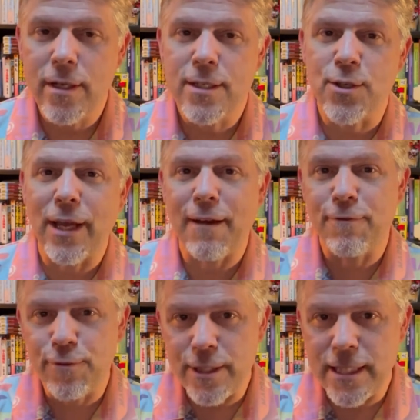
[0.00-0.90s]
So you have
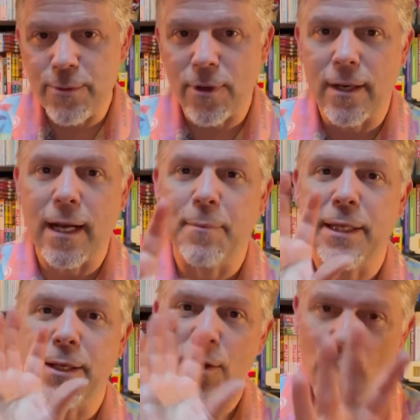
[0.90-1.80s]
Fujiwara
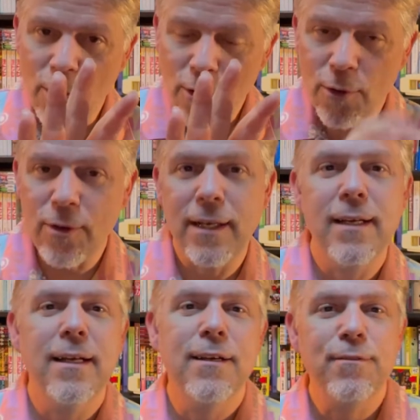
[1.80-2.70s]
Abiko,
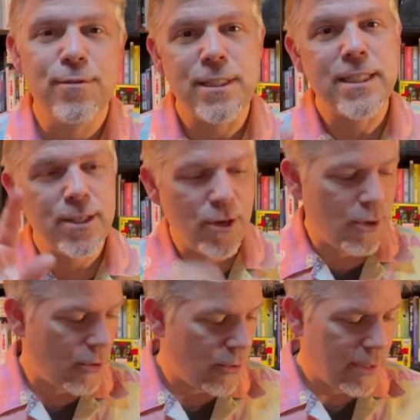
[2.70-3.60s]

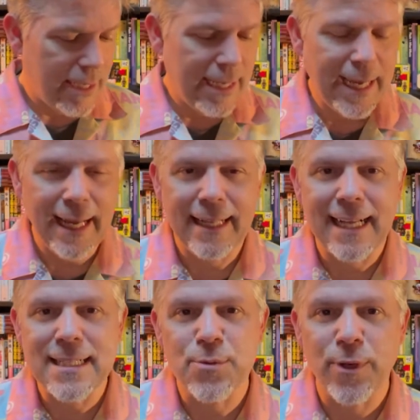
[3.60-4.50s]
Fujiko, and
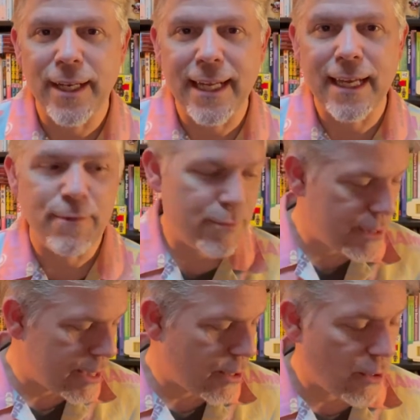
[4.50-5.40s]
that's where you get
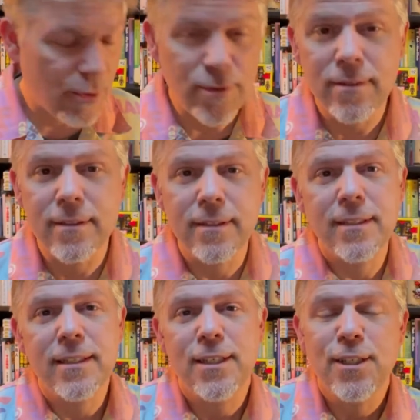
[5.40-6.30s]
FUJIKO
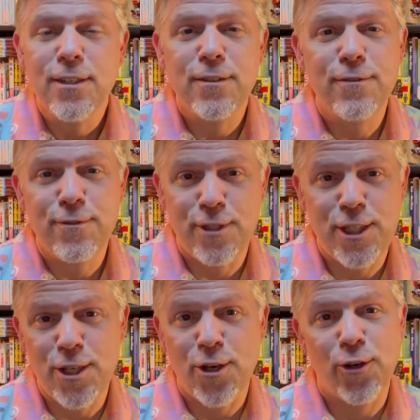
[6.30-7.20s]

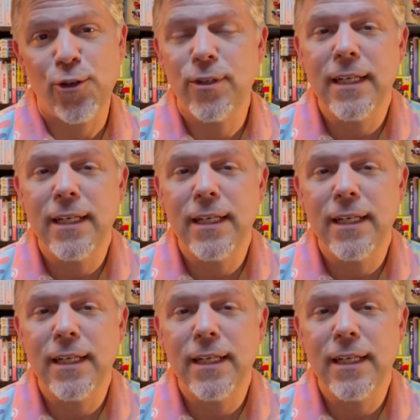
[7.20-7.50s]
Fujio.